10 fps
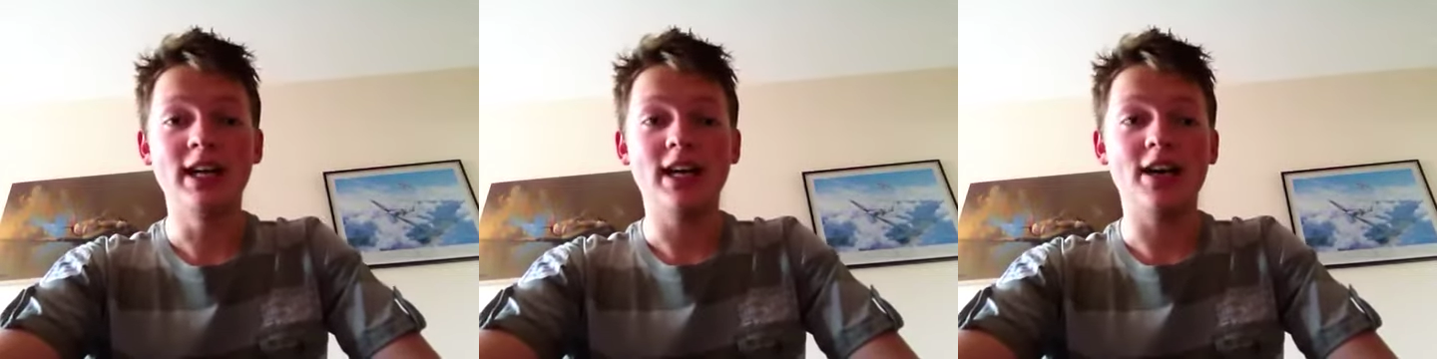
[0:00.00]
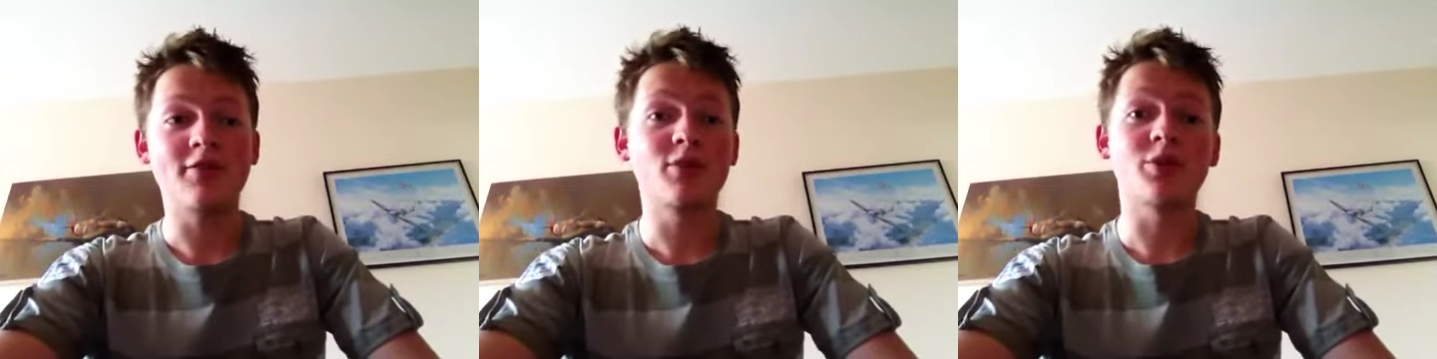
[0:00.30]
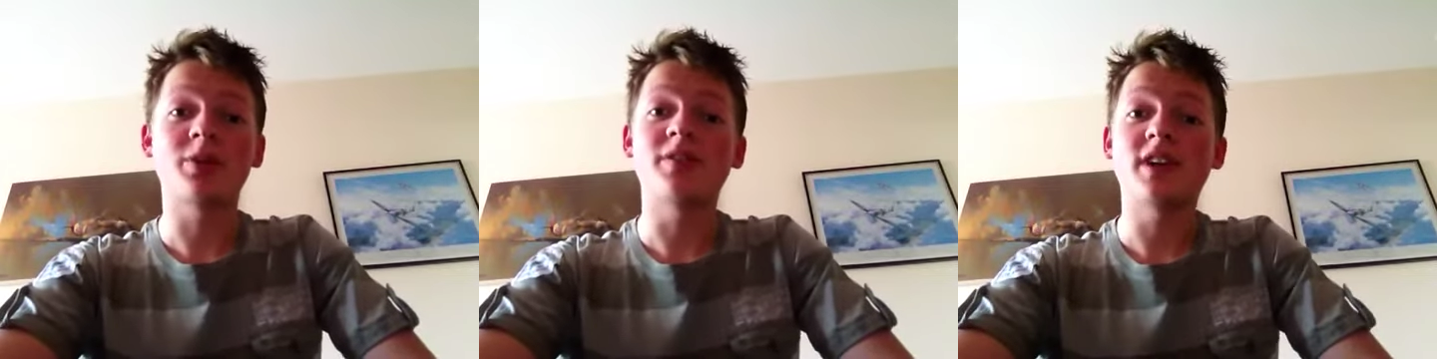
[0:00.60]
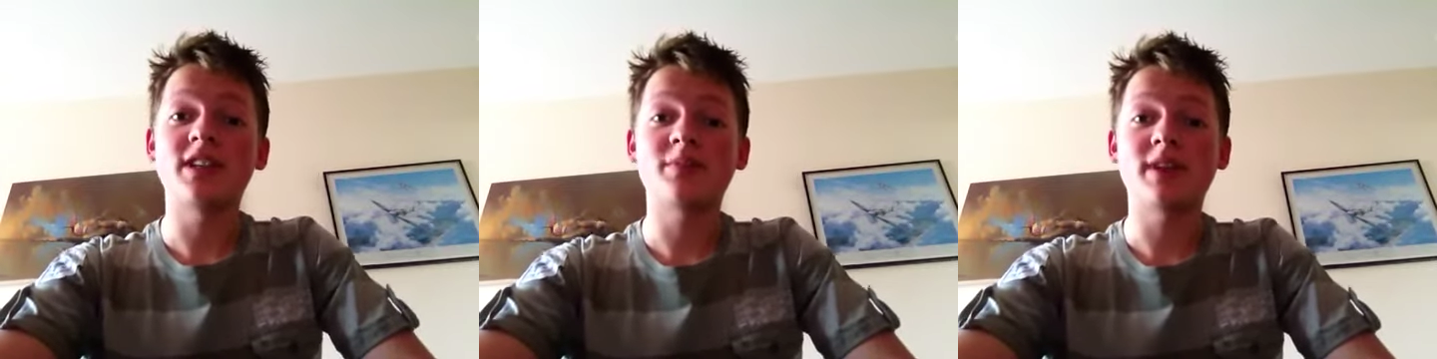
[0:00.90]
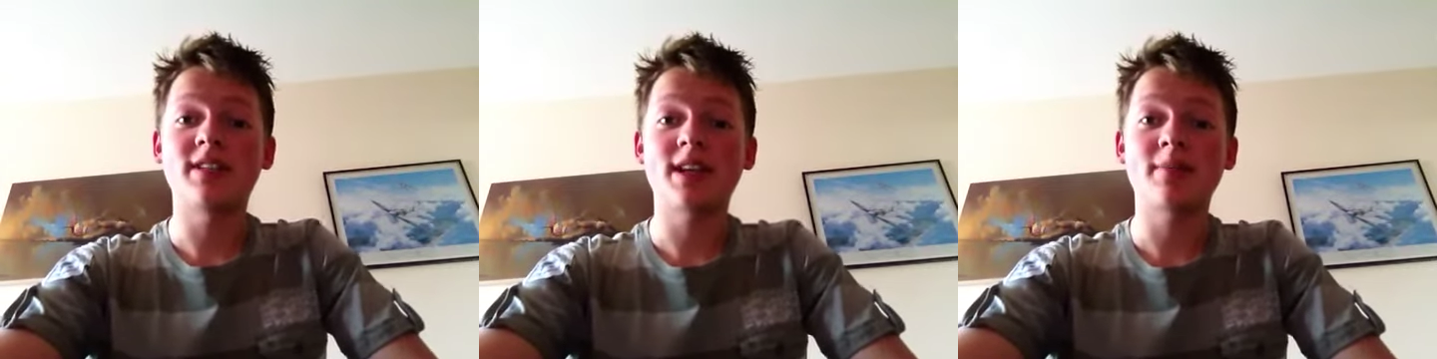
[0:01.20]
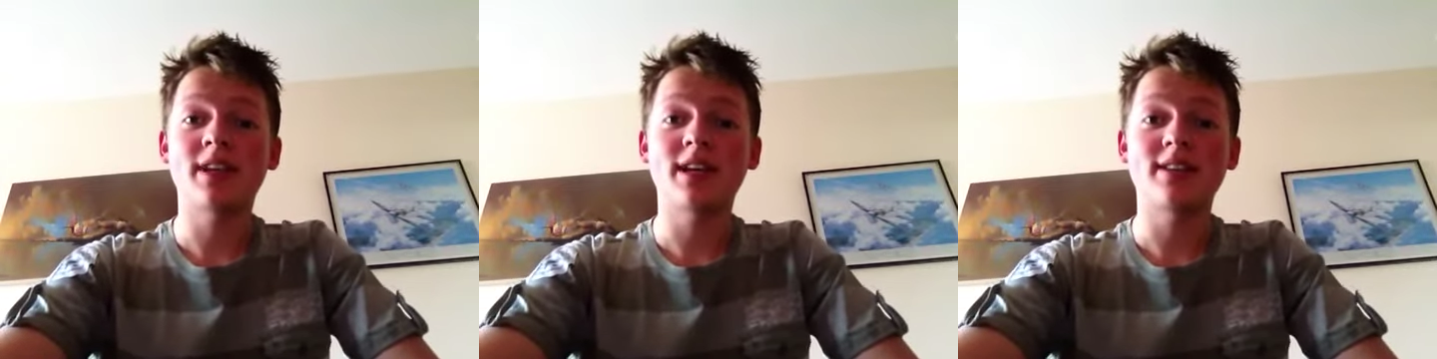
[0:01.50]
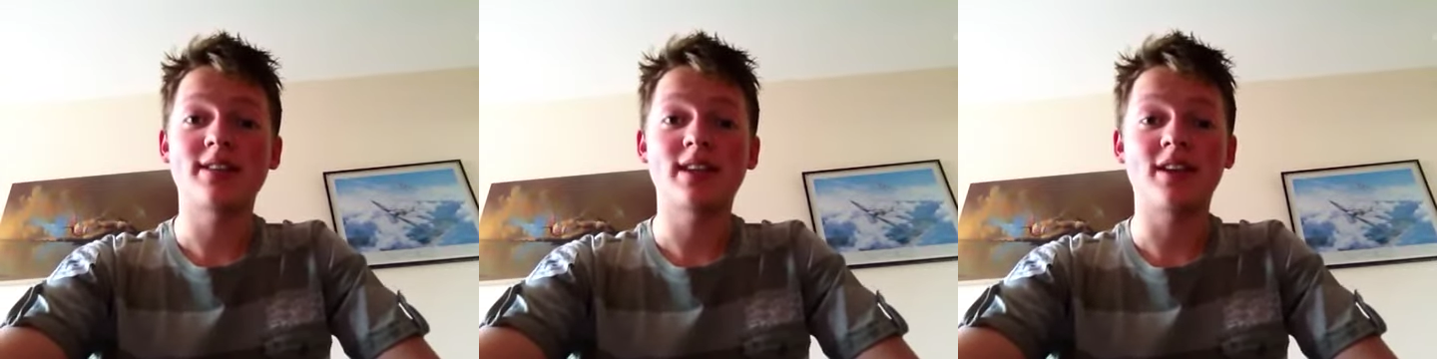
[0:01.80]
Uh, the rules were devised by Sam
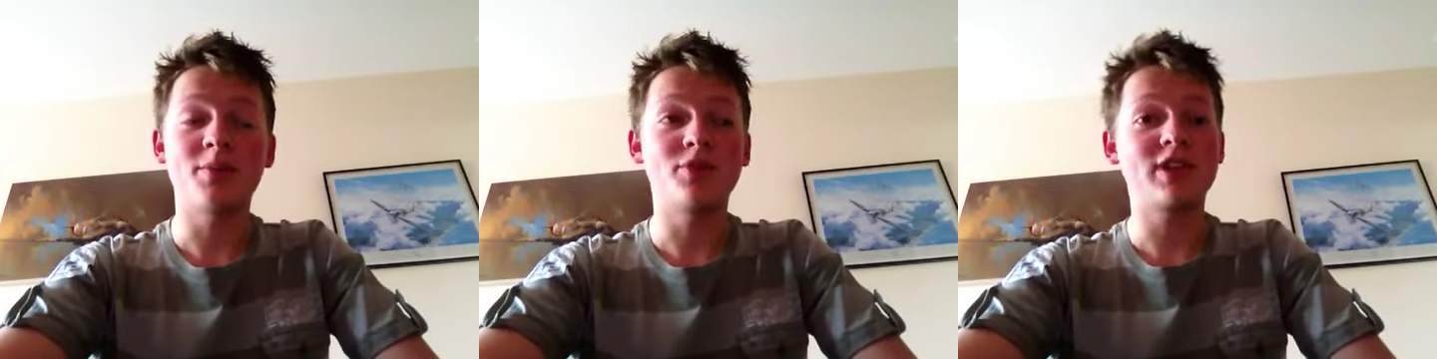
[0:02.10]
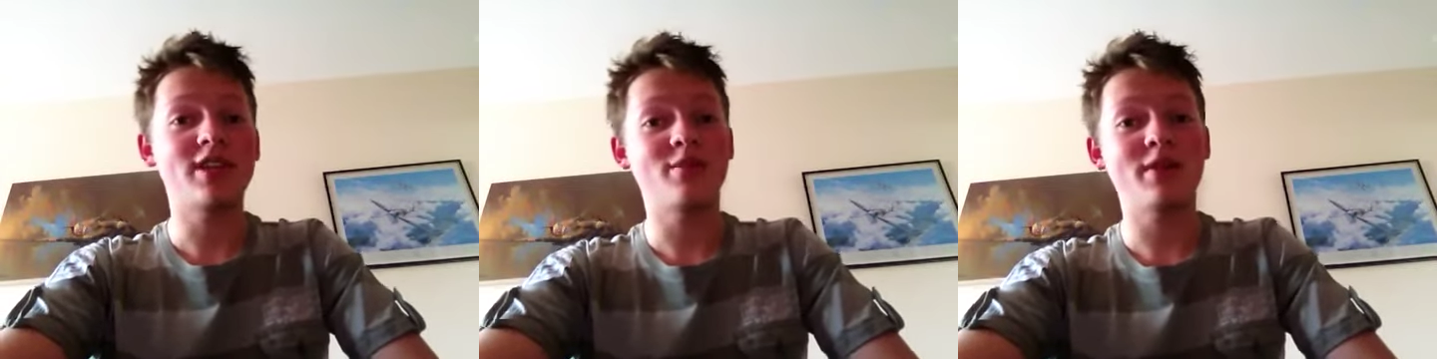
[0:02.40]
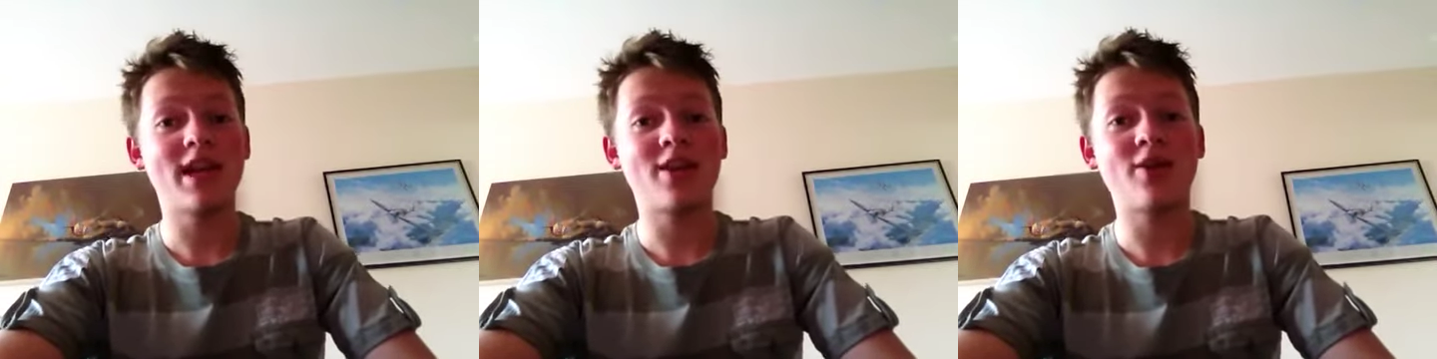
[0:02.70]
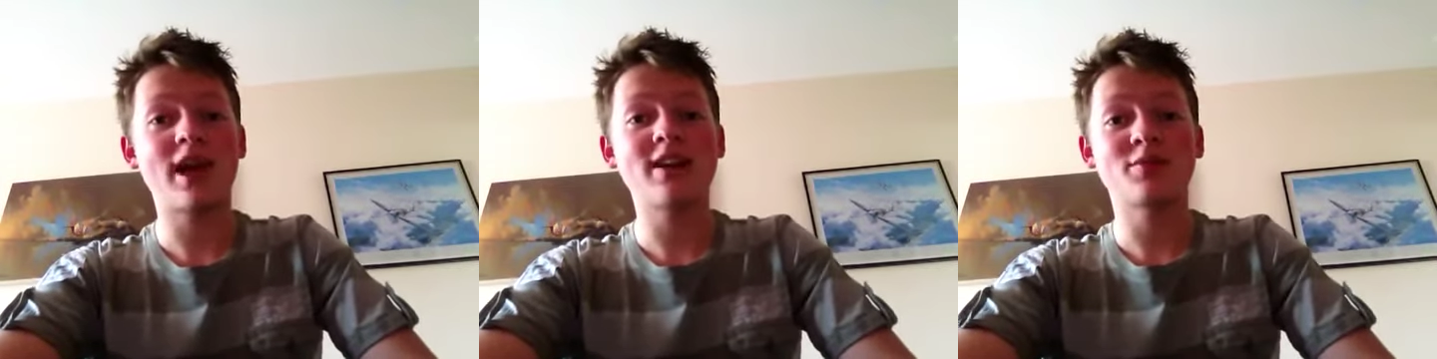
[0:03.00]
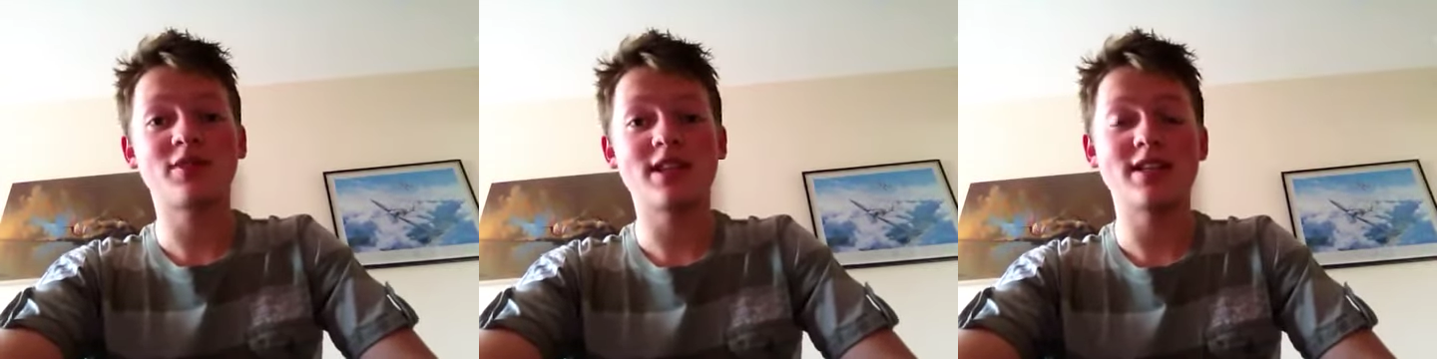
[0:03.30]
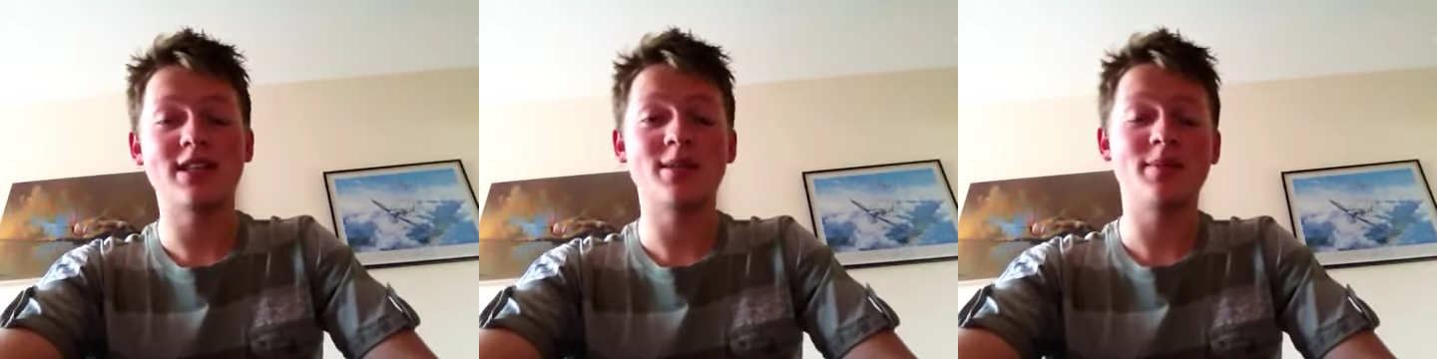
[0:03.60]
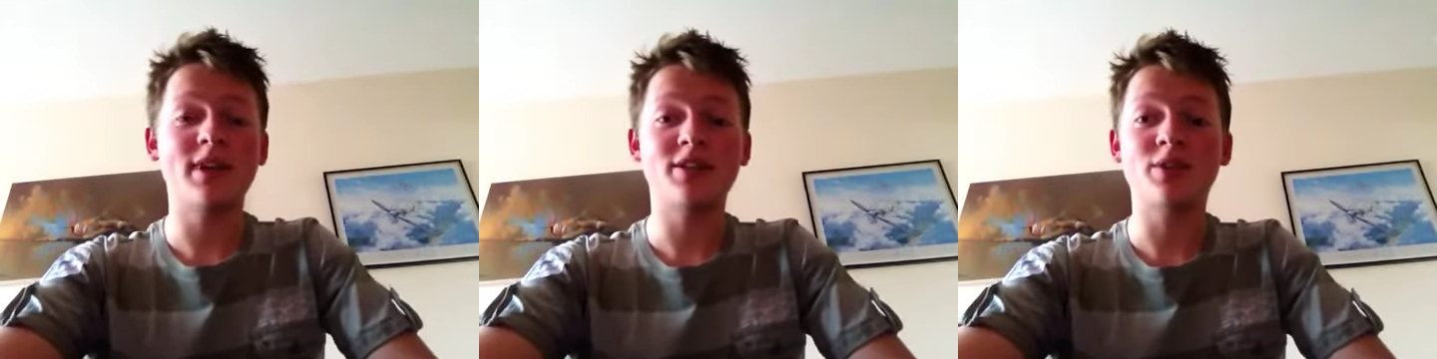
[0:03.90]
Kass, and I present them now as presented
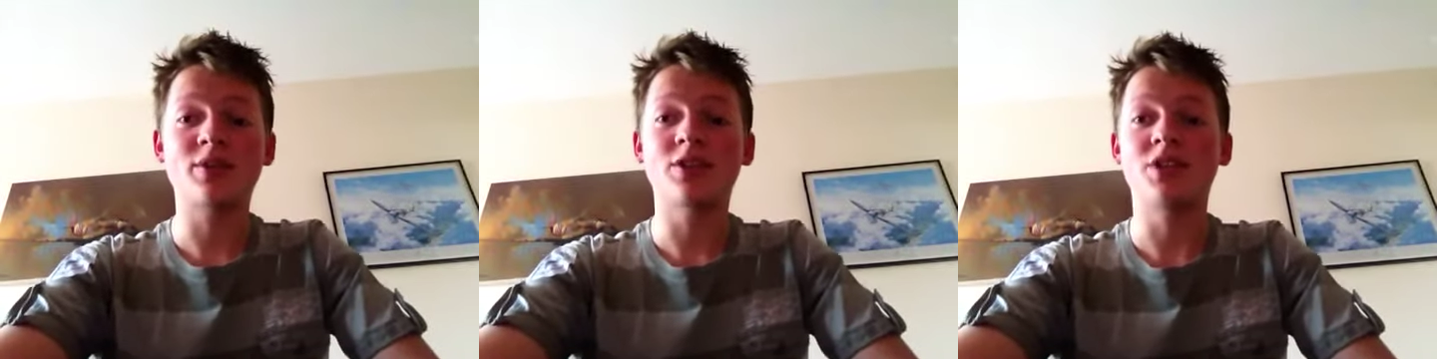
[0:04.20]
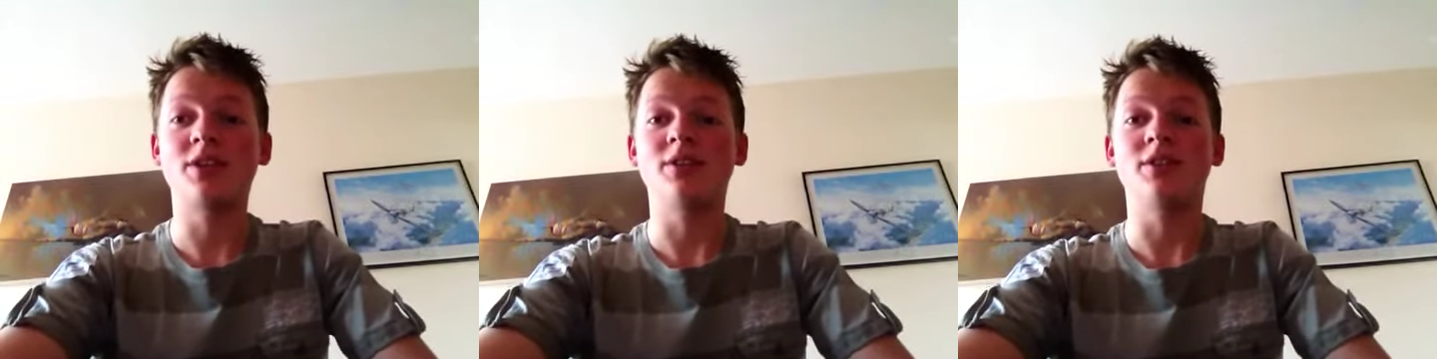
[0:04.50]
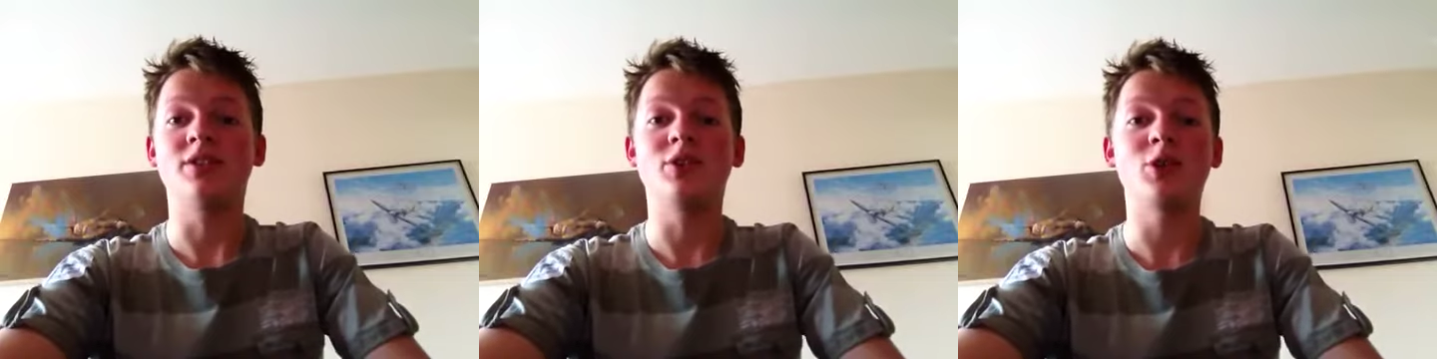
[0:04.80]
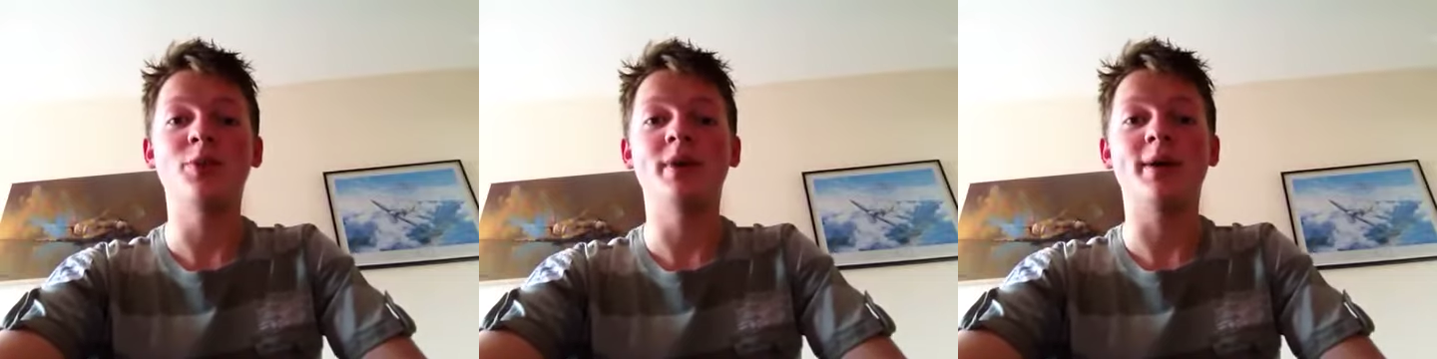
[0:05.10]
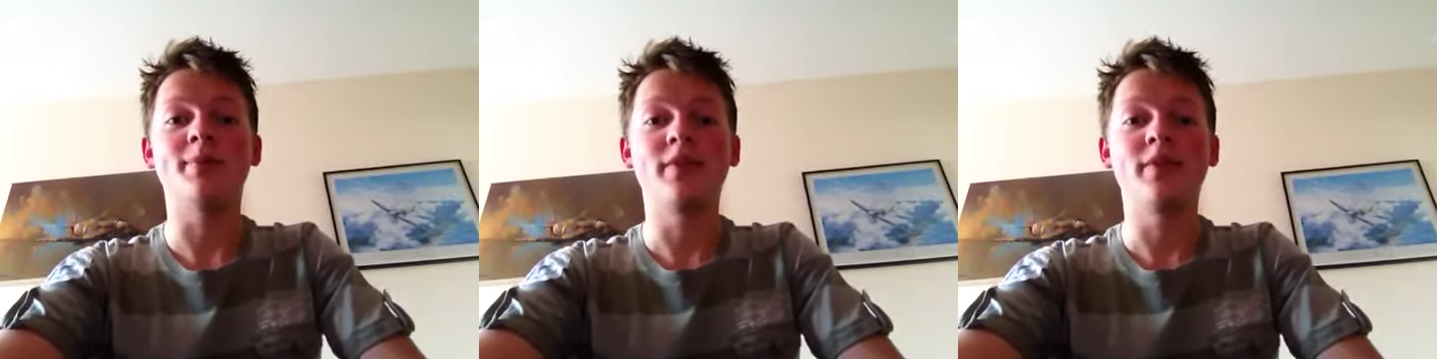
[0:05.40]
by Dr. Sheldon Cooper.